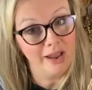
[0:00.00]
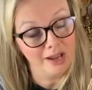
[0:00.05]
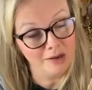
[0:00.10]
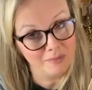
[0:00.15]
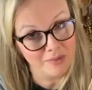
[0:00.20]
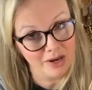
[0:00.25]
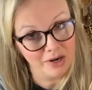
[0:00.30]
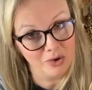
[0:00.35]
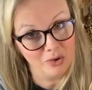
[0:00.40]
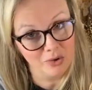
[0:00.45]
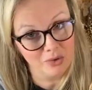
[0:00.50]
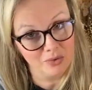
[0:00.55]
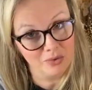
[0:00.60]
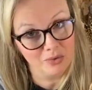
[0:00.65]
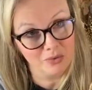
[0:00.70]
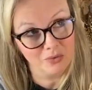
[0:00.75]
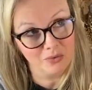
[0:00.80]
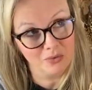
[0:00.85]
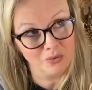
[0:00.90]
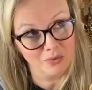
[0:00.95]
and my
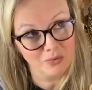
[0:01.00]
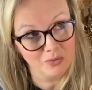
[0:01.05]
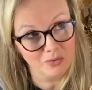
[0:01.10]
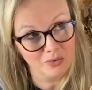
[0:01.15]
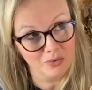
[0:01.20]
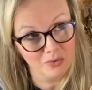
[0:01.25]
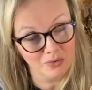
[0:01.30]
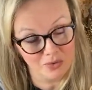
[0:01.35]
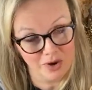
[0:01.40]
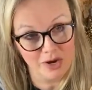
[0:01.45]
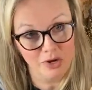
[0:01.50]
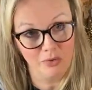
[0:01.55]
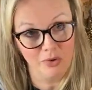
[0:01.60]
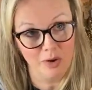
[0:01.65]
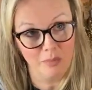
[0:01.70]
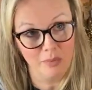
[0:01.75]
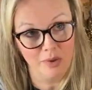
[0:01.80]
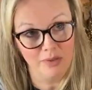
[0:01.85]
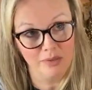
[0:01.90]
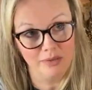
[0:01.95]

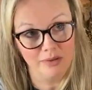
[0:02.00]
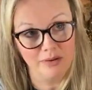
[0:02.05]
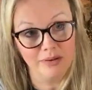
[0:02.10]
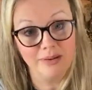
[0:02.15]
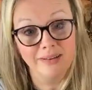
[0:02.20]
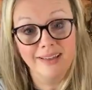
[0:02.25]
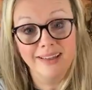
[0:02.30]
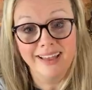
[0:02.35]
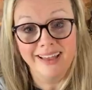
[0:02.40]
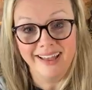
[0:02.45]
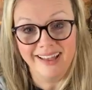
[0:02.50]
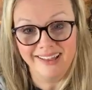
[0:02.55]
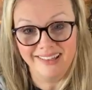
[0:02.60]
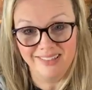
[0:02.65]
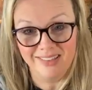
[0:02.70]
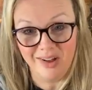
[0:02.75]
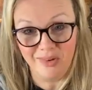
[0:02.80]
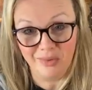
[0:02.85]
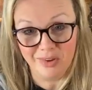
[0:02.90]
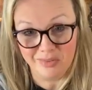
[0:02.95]
great-grandmother,
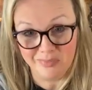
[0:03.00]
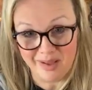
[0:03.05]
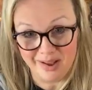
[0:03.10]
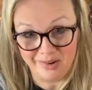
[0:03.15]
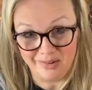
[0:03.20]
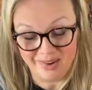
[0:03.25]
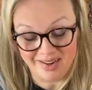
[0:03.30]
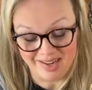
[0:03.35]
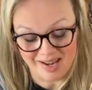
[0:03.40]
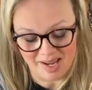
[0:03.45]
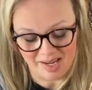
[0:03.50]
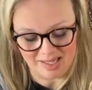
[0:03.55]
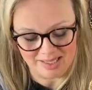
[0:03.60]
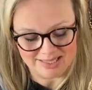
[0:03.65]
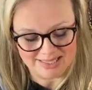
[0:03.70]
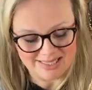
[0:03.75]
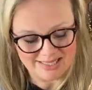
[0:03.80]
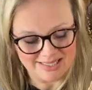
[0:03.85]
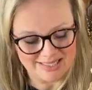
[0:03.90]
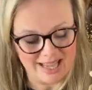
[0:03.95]
along with my
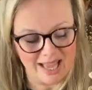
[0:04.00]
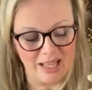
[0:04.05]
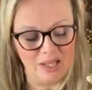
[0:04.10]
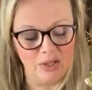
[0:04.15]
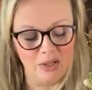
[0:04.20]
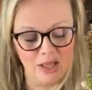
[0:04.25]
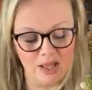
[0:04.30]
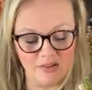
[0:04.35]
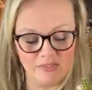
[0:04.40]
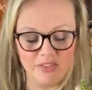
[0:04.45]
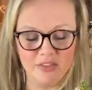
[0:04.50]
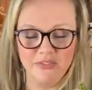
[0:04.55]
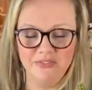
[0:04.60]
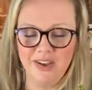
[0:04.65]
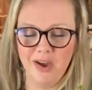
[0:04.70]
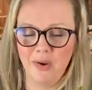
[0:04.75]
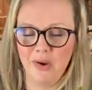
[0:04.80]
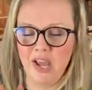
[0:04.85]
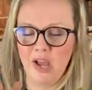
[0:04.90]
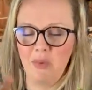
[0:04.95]
great-aunt. I love the
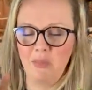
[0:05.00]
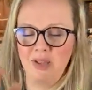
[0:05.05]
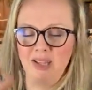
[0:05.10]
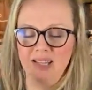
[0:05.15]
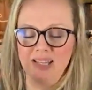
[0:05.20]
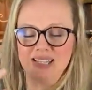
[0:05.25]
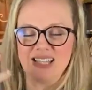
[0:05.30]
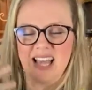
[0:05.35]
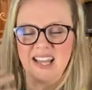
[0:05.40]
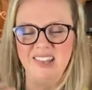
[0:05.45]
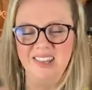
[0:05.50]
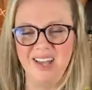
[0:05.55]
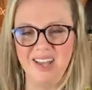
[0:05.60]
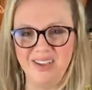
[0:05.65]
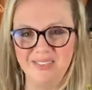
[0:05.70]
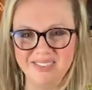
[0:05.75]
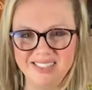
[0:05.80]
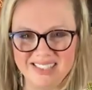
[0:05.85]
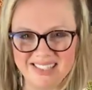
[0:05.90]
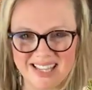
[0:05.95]
photo because I
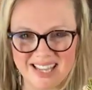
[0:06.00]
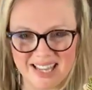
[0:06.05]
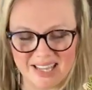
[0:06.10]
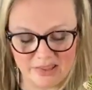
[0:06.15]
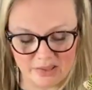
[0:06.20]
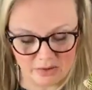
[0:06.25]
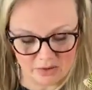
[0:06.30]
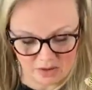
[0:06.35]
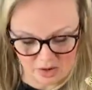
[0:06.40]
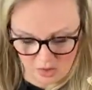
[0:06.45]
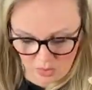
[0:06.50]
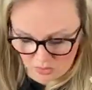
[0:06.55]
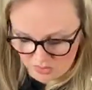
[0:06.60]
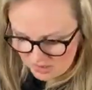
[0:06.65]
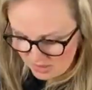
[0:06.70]
love seeing their